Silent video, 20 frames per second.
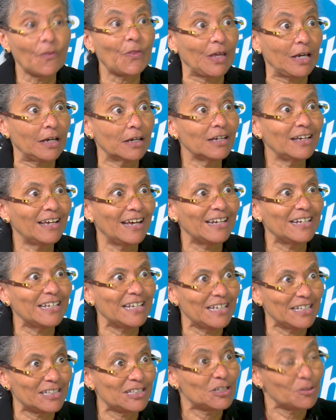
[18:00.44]
thing, and
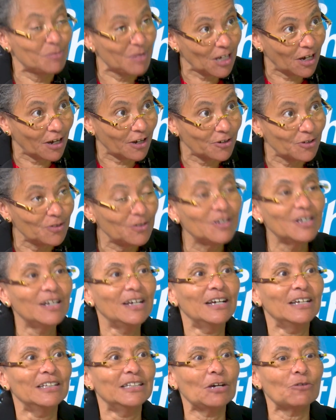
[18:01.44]
it is to be honored.
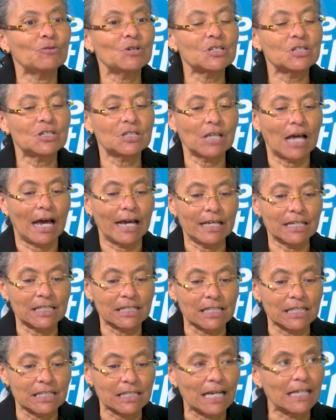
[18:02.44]
There was, I guess,
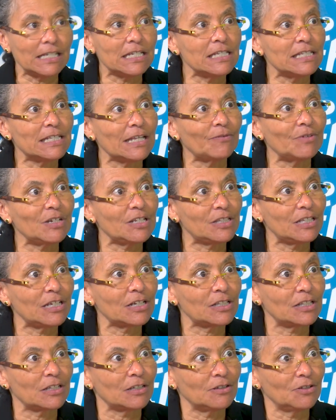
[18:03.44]
since
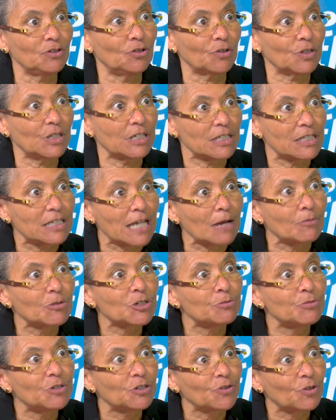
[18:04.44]
1976, you know, the
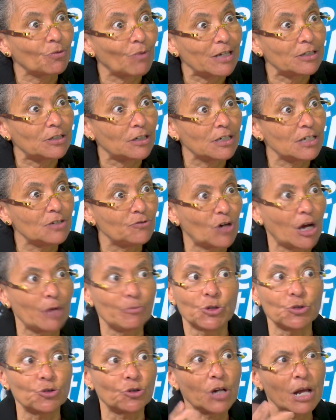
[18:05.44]
establishment of the Waitangi
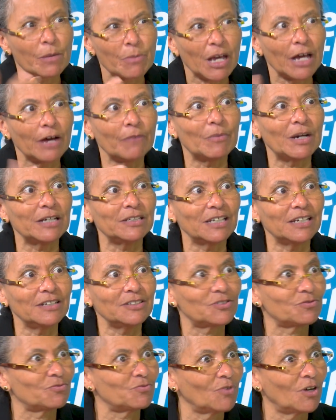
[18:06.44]
Tribunal. I may have my
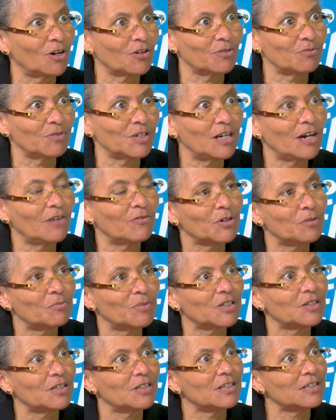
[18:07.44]
dates wrong or whatever,
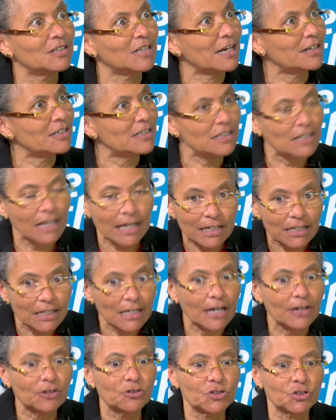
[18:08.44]
but in the
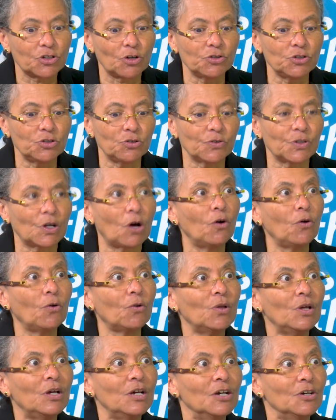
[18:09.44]
1988 or so, you know, the
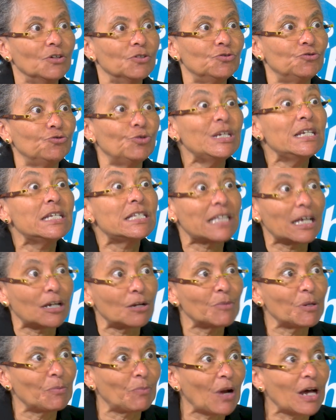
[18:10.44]
whole treaty
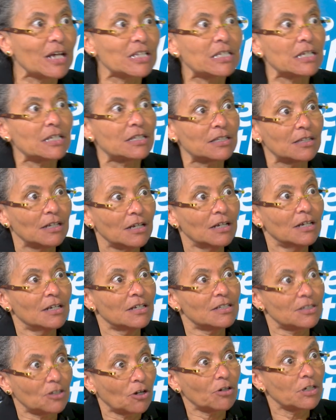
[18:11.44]
settlement process
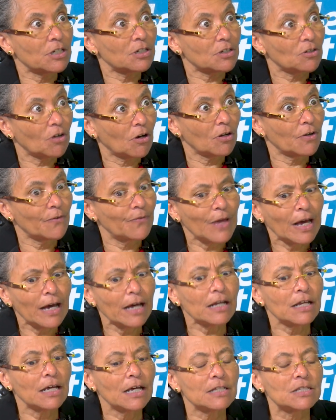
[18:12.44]
started and all of
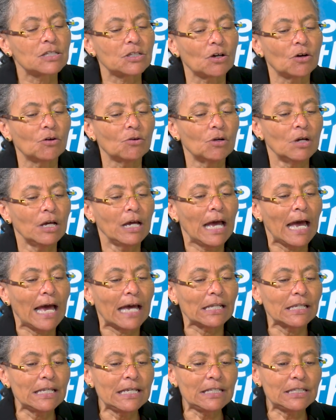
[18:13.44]
that. And so
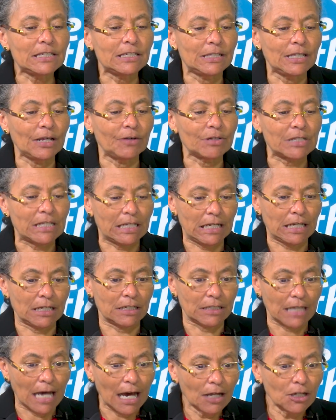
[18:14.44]
at least there is an
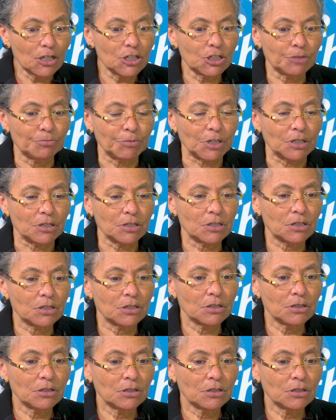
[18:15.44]
acknowledgement